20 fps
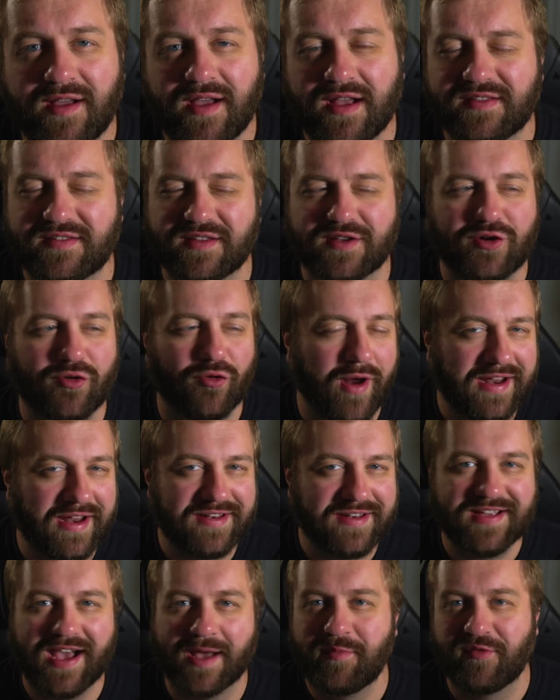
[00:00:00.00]
It's a great
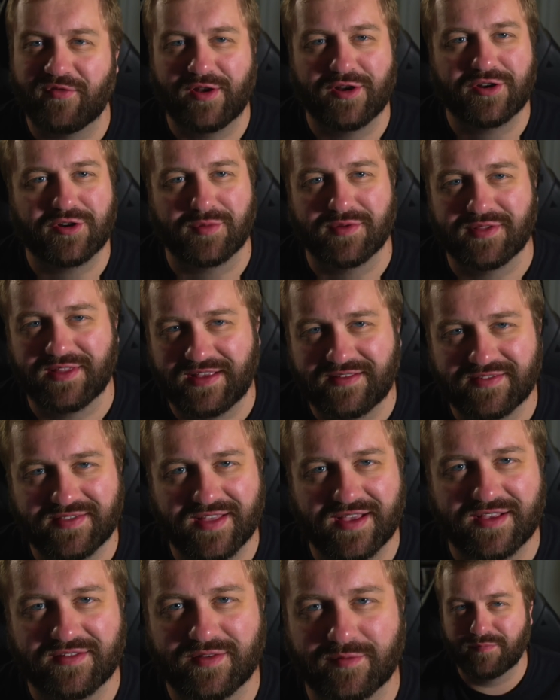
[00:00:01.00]
time of year to release
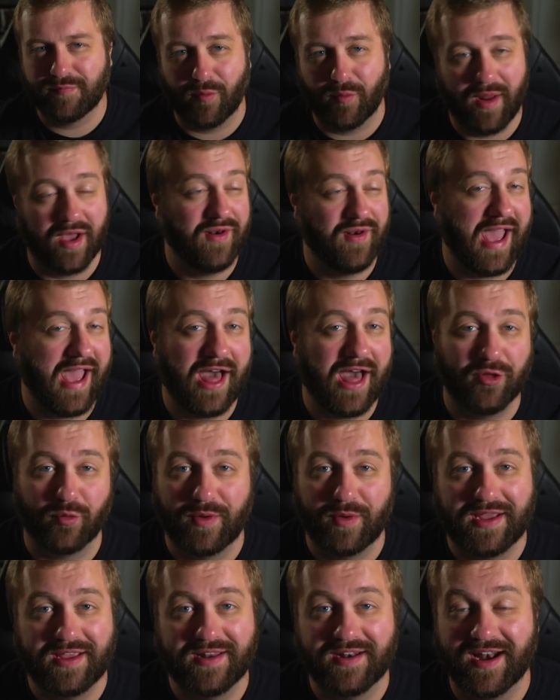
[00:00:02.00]
this around
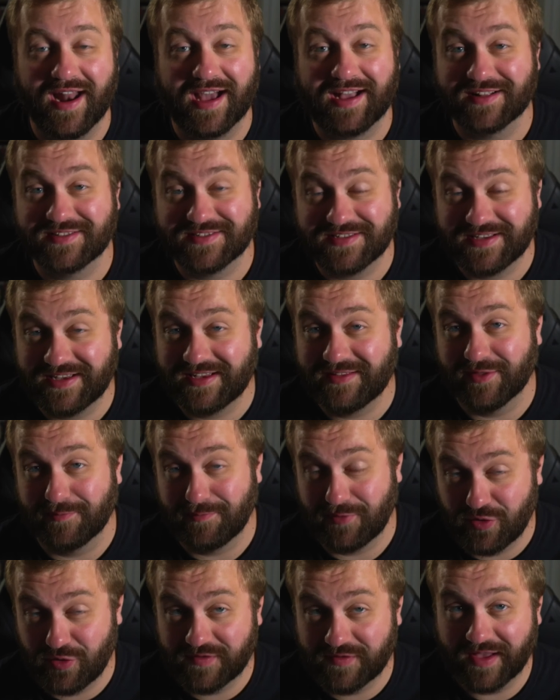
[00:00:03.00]
Halloween, and I could see the
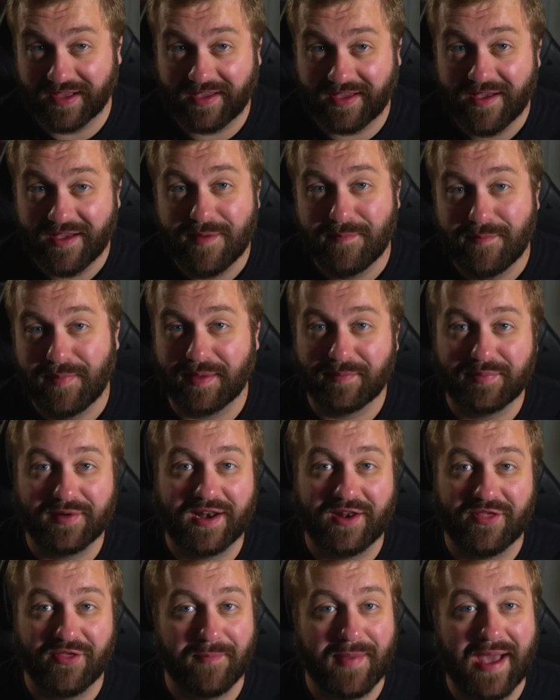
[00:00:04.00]
music being played
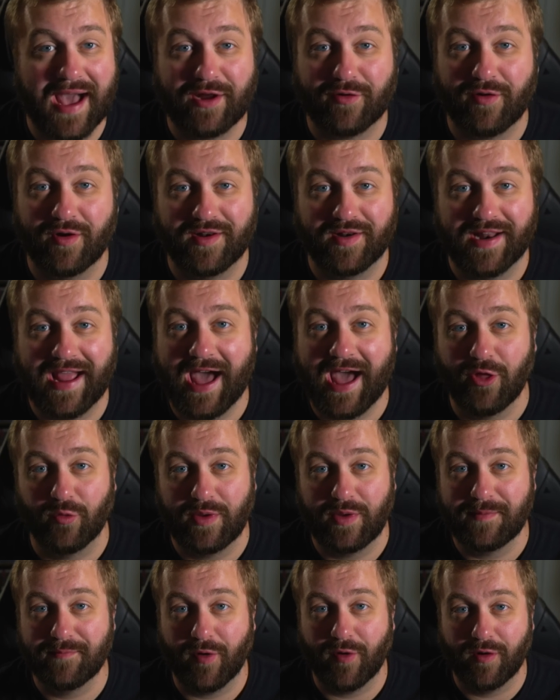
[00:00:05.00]
in the background at
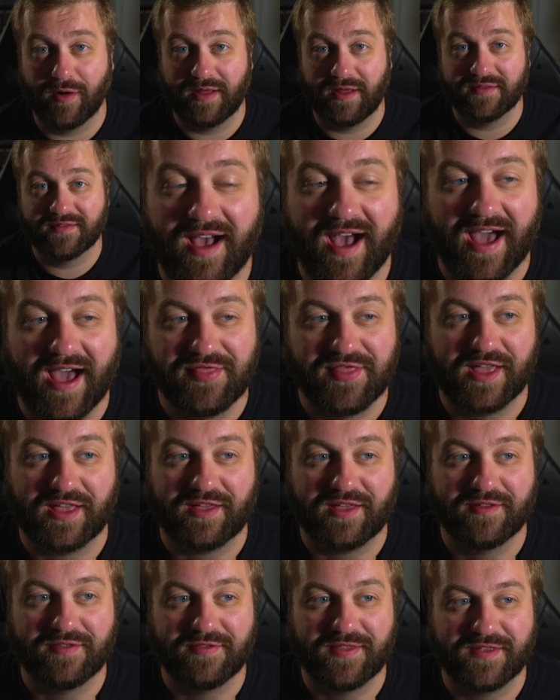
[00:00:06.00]
Halloween parties. I think
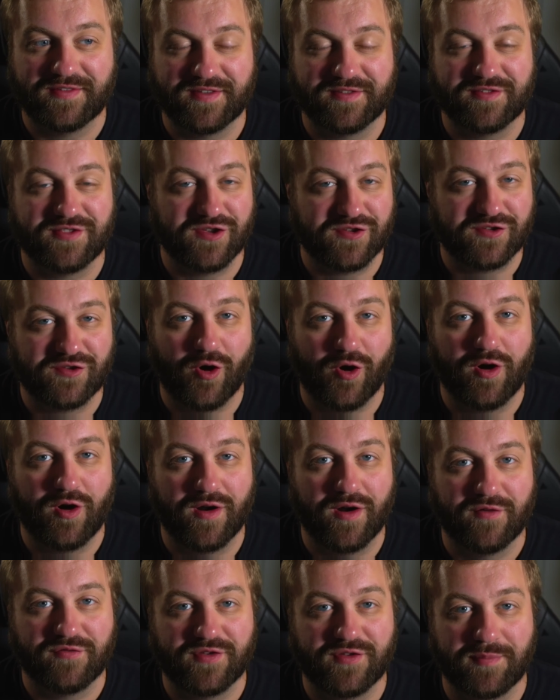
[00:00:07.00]
this is the start
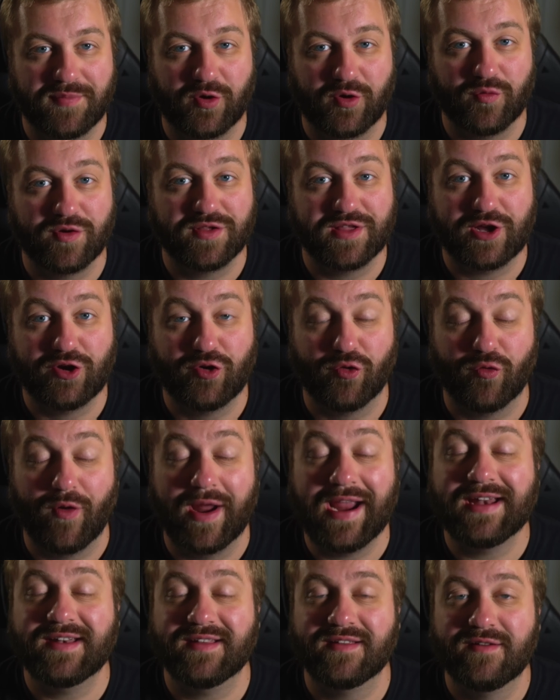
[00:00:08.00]
of something really
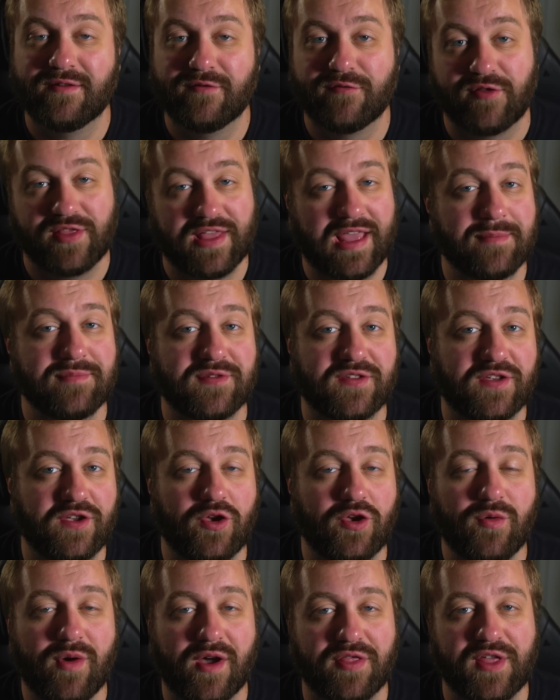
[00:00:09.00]
great for the
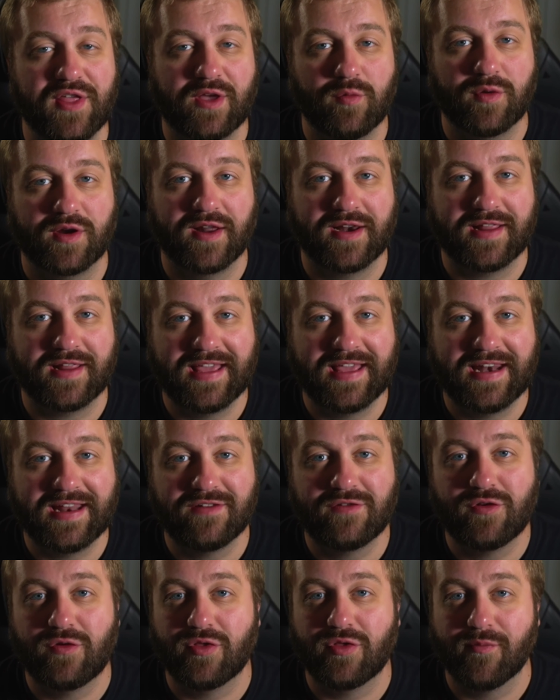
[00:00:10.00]
MCU. I think we're going to get
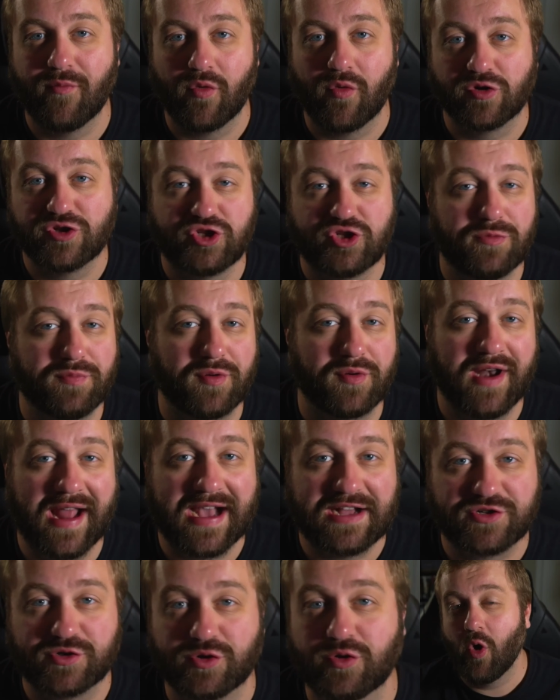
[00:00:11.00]
into the more
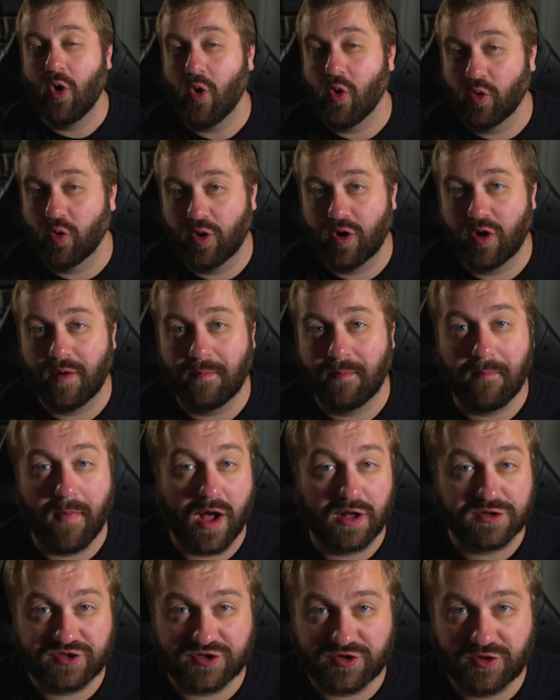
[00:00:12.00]
supernatural horror
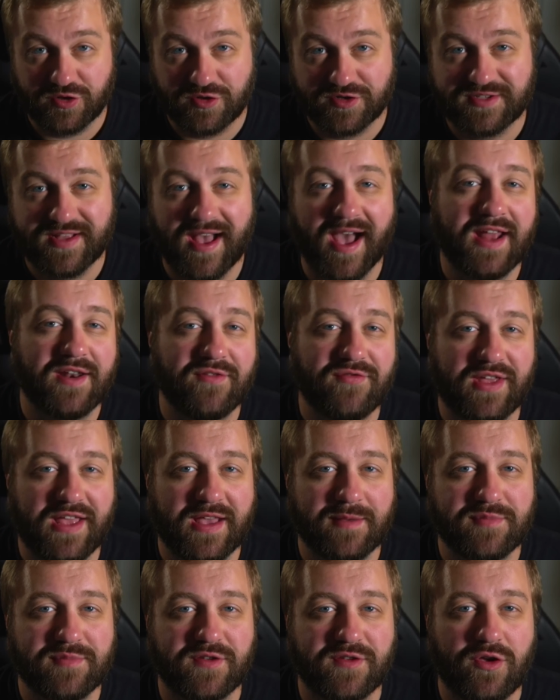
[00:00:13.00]
monster side of the
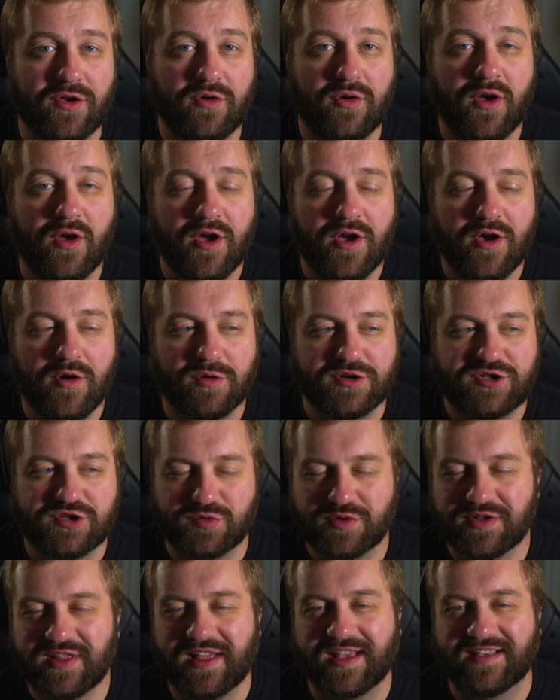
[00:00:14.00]
MCU, which is
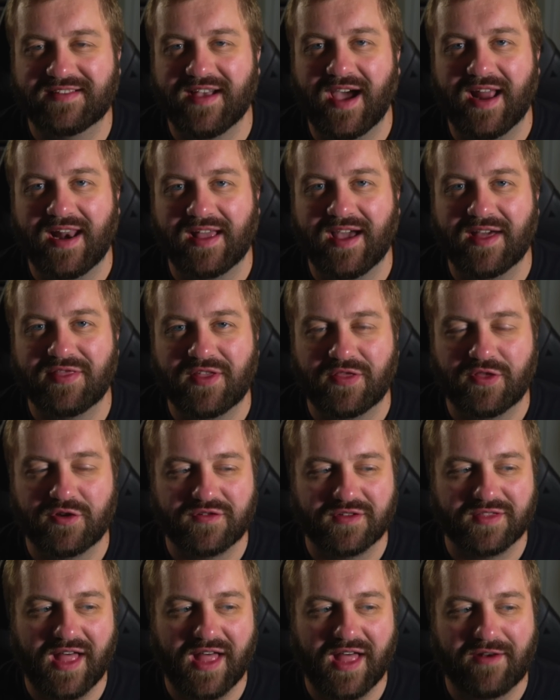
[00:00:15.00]
really exciting. I think there's
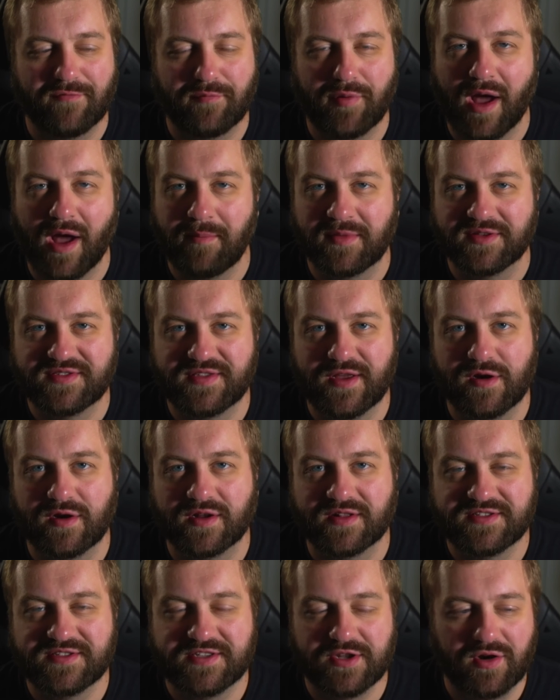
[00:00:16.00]
a lot of promise there.
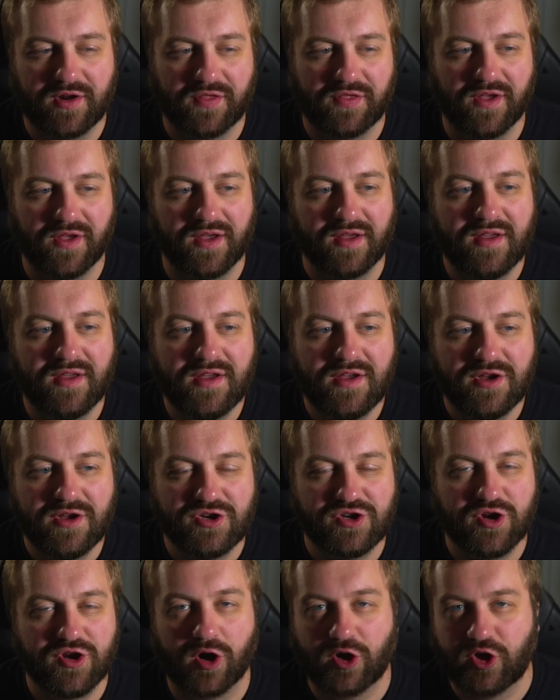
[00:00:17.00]
Considering the
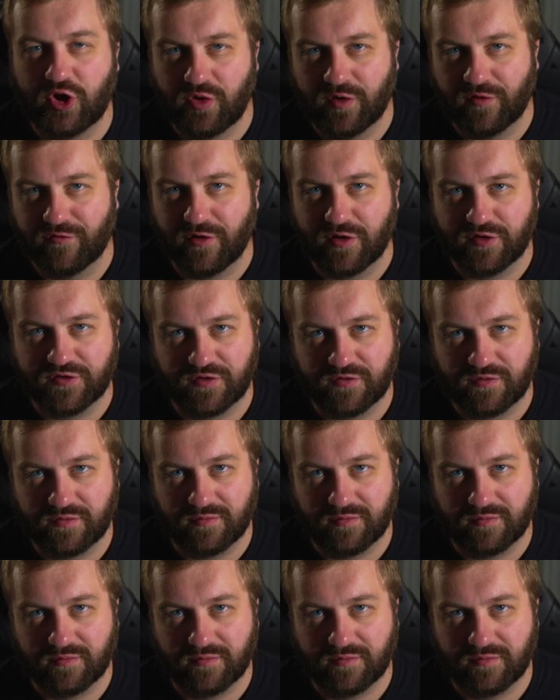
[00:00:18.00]
Dark Universe